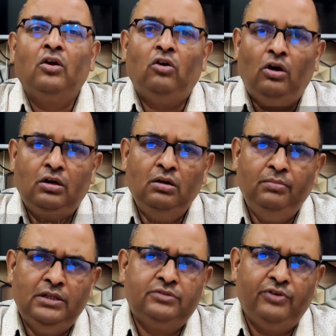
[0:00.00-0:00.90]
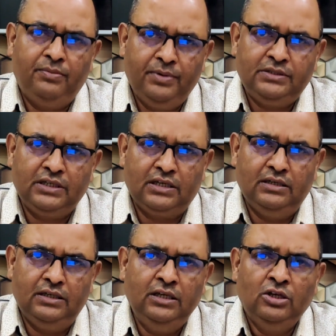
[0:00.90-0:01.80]
Cotton mills were
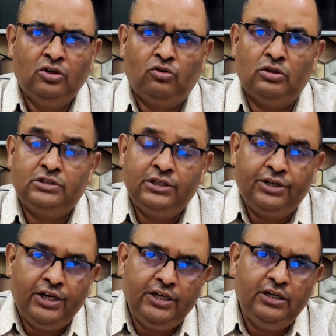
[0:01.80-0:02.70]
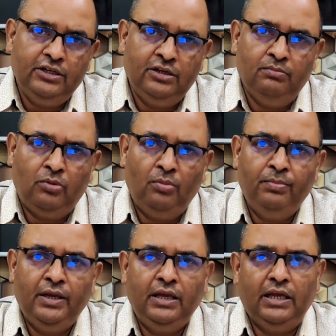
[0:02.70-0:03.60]
basically concentrated in
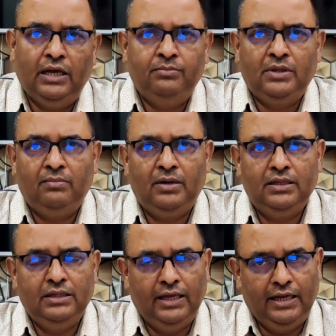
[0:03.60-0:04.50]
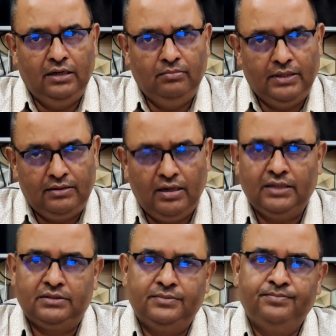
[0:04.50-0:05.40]
Bombay, Ahmedabad and
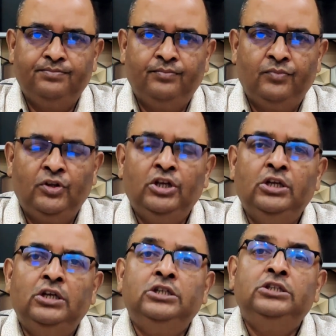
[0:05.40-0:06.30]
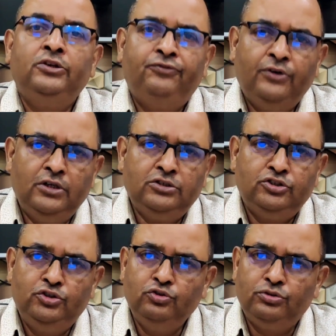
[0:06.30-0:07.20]
Madras. The first
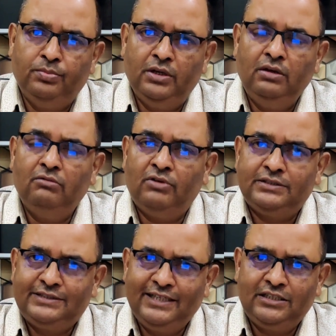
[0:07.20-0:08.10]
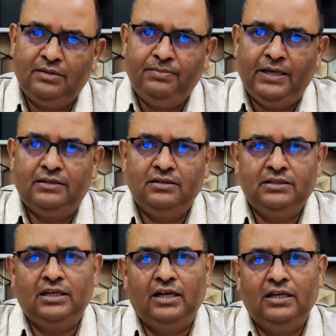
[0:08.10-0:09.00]
jute mill was set up at
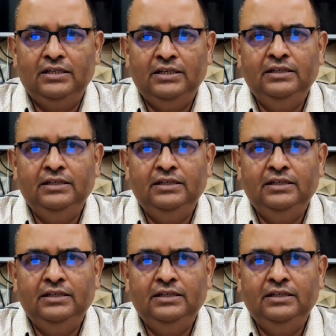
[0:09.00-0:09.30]
Risra